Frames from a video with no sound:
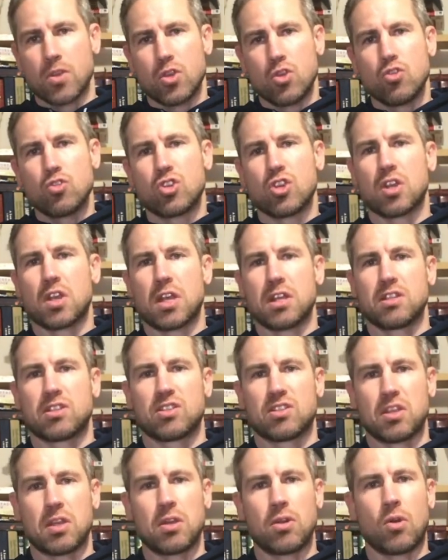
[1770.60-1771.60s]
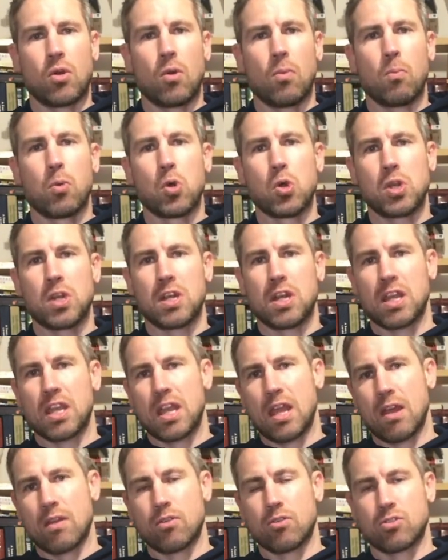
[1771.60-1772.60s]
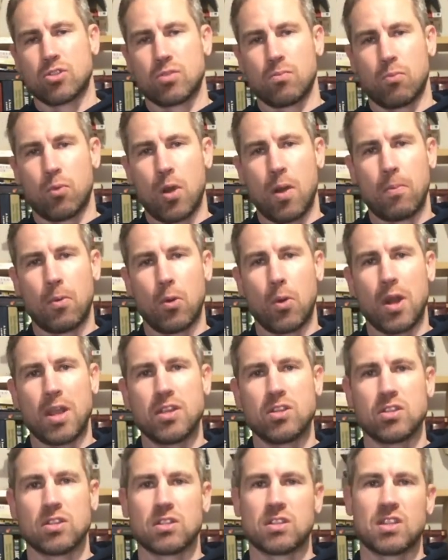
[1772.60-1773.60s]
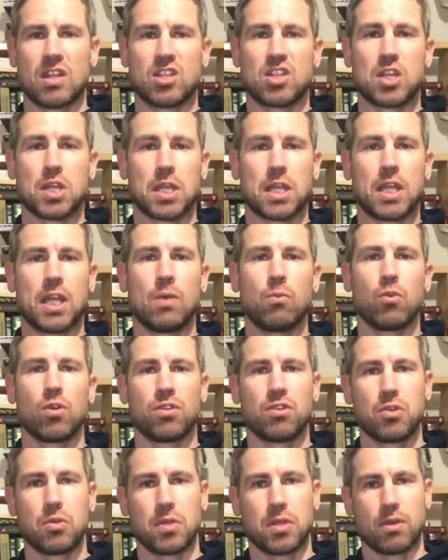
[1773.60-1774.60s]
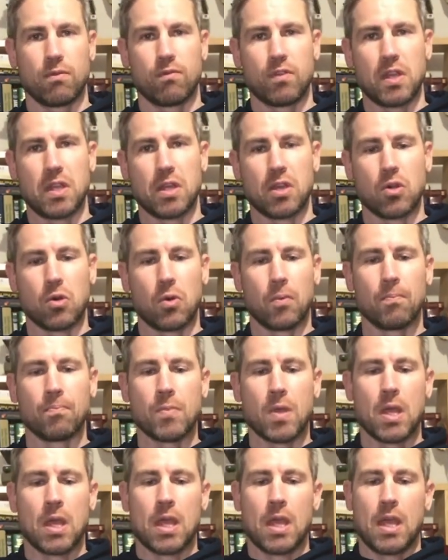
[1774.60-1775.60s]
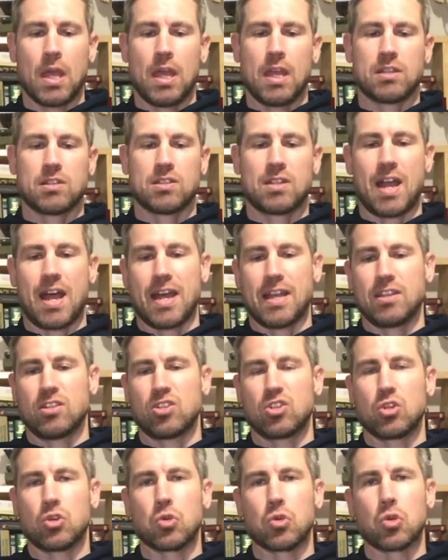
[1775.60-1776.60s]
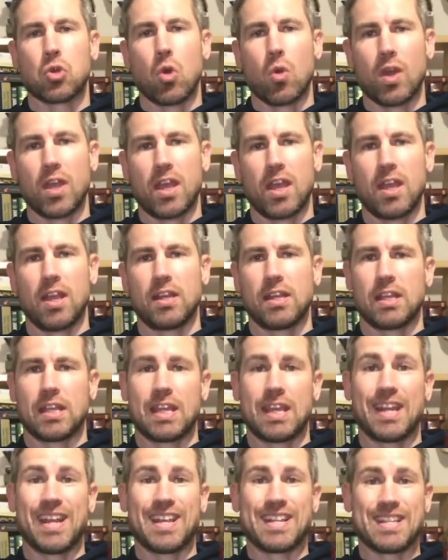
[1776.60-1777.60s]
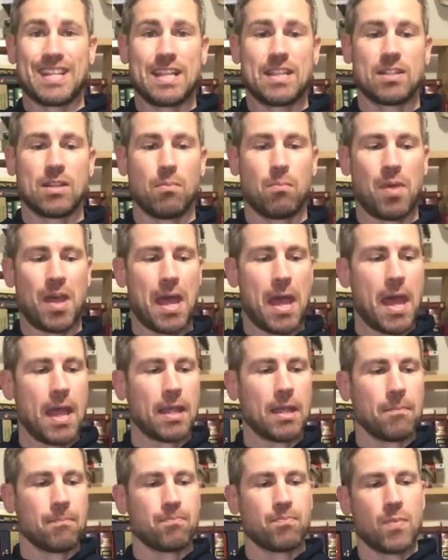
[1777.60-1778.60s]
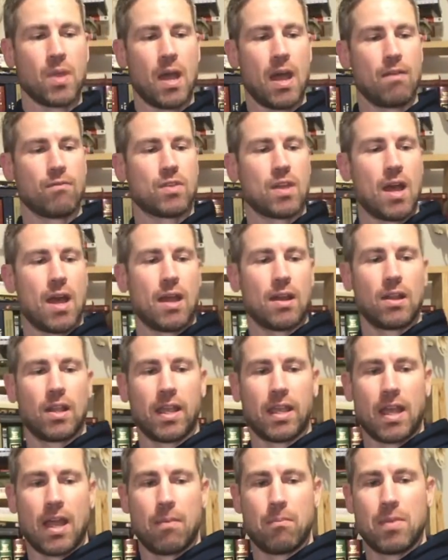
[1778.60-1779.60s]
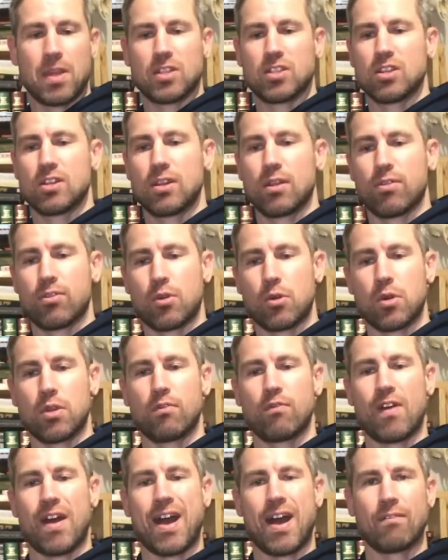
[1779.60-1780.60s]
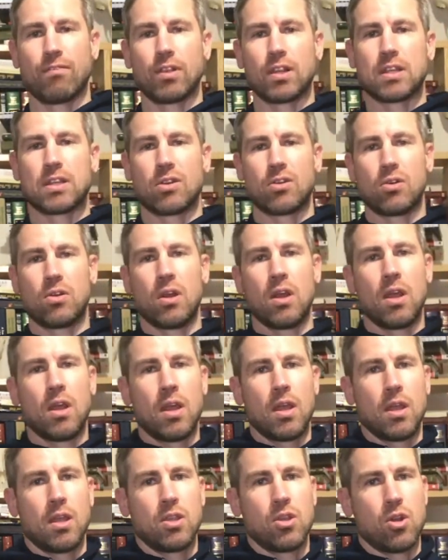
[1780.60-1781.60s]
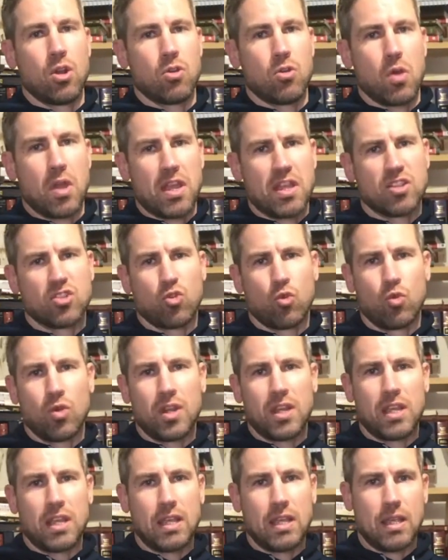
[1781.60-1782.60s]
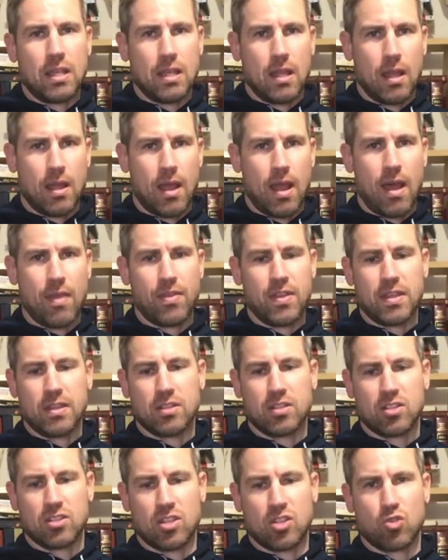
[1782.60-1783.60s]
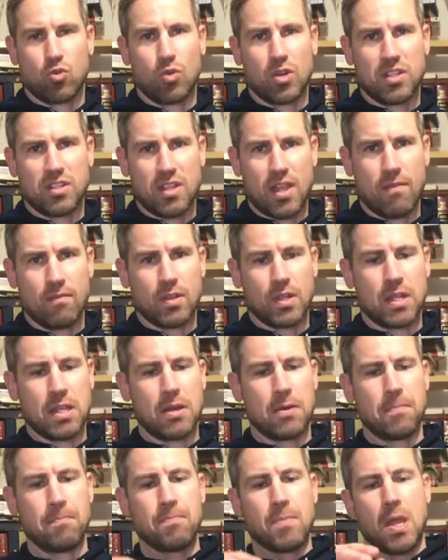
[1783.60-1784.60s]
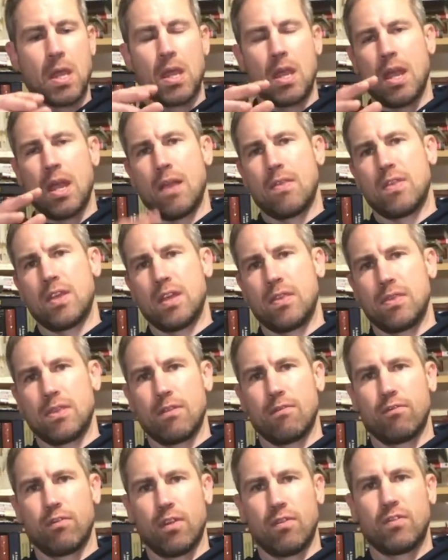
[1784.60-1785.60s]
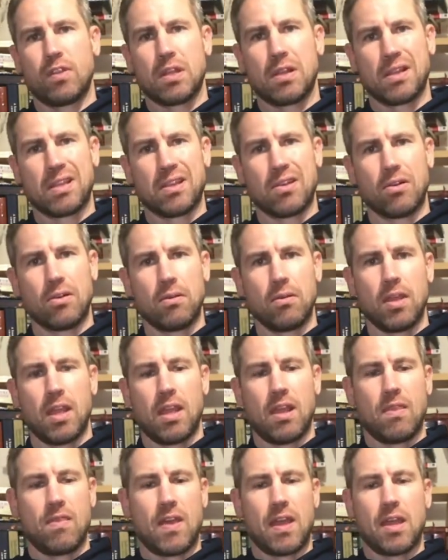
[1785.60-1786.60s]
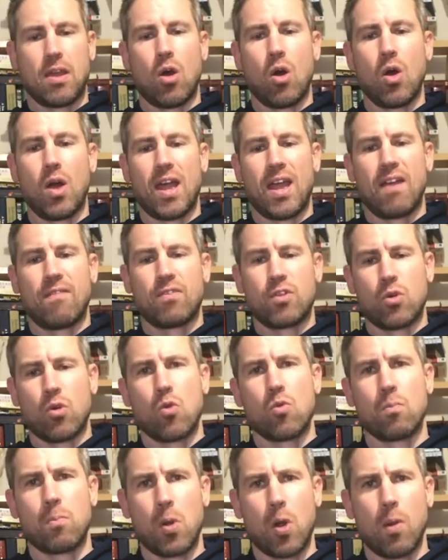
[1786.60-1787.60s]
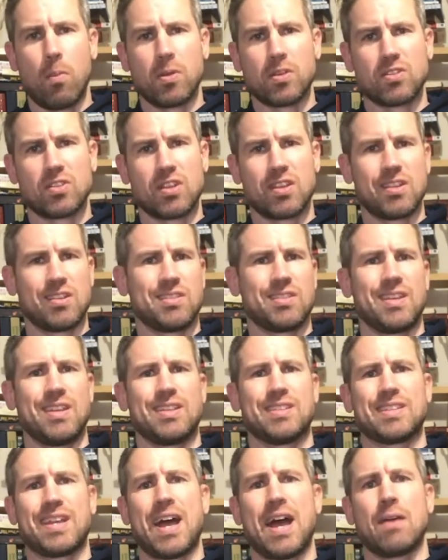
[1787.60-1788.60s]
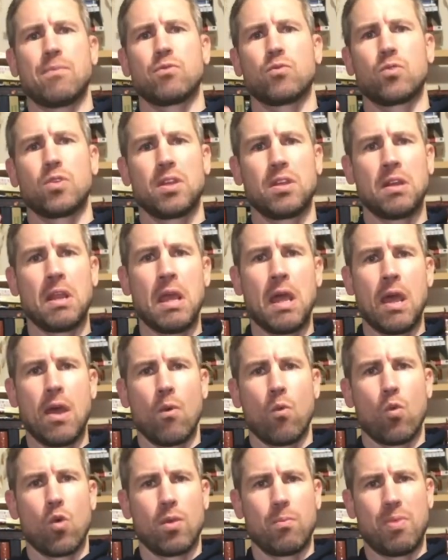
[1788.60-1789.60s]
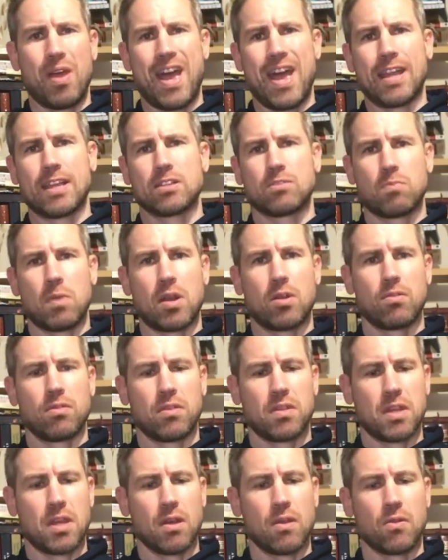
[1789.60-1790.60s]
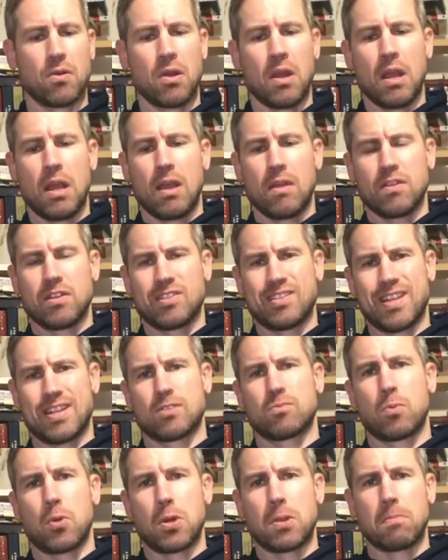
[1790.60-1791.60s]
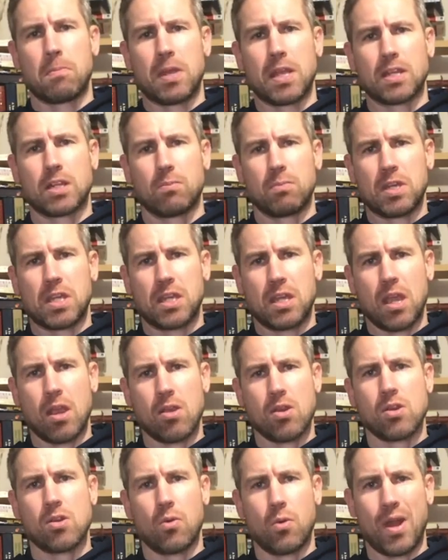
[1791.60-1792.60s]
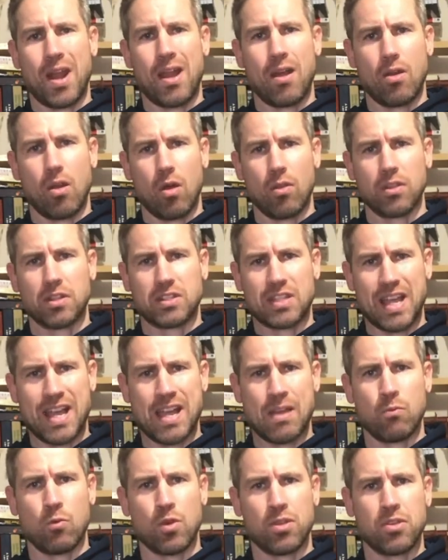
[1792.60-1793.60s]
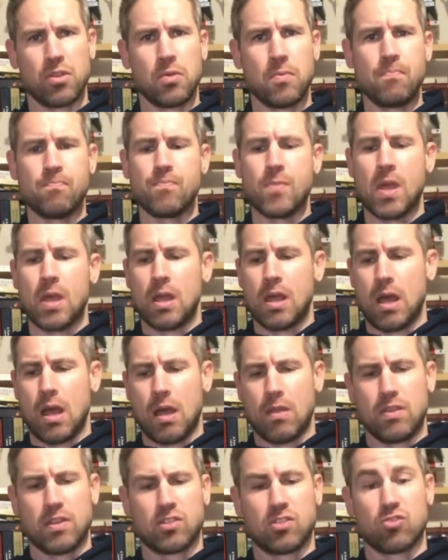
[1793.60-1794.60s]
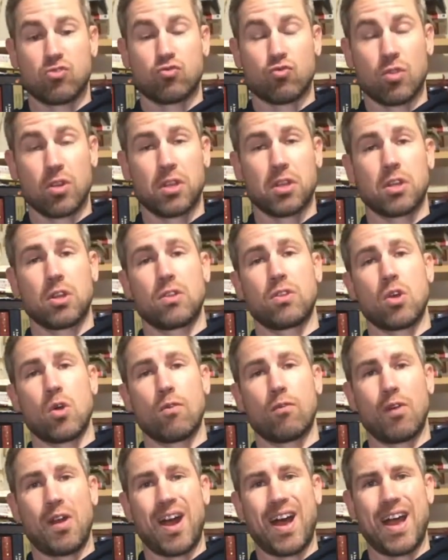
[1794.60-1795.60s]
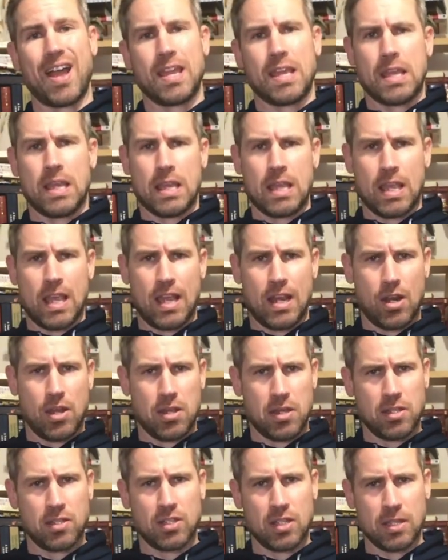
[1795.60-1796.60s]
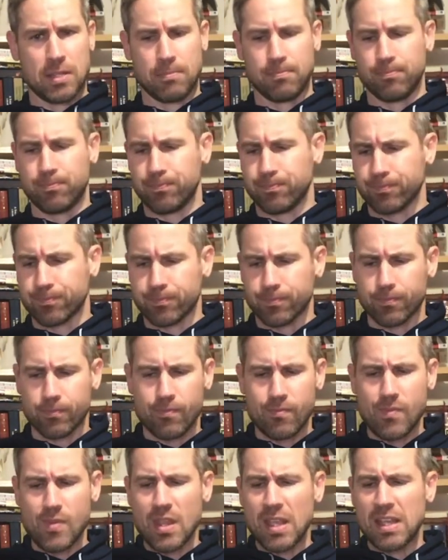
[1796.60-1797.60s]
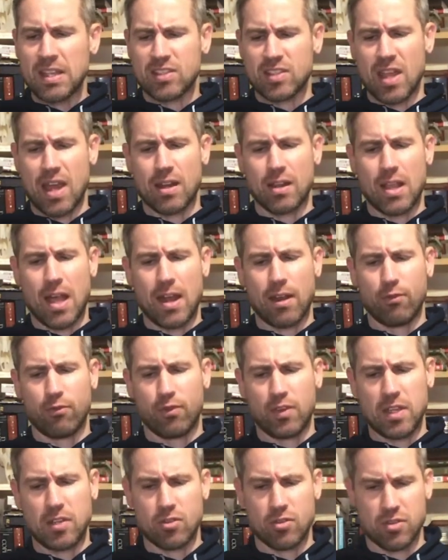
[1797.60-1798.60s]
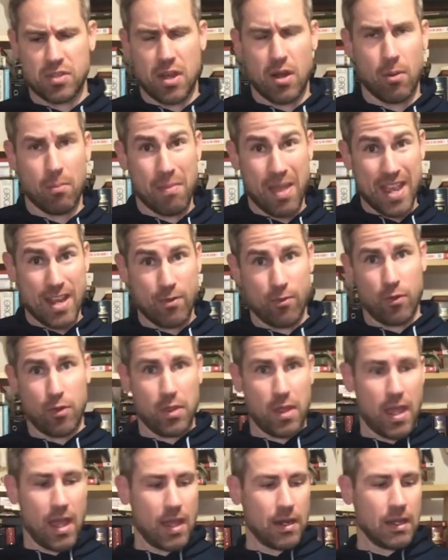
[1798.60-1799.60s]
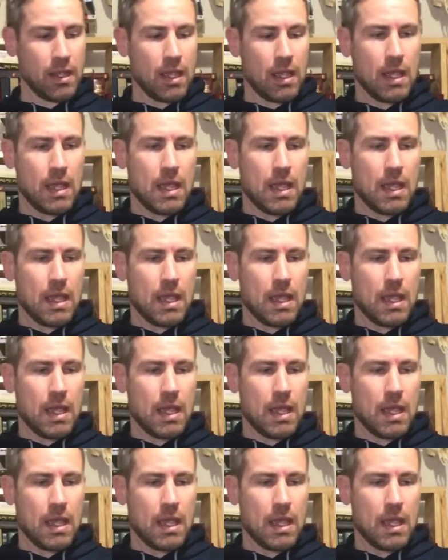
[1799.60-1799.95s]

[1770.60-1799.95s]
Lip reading: You should consider putting together some preparations that you can keep with you in your vehicle. It's nice to go ahead and get a decent pack. I've got, like I mentioned, a 35 liter, a 20, I think this is a 27 liter, and then the 50 liter. And they all have their own purposes and times when one pack is better than the other. This thing's pretty big to be carrying around all the time with you. This is really good, though, for hiking and hunting. It's got a lot of features that are made for that.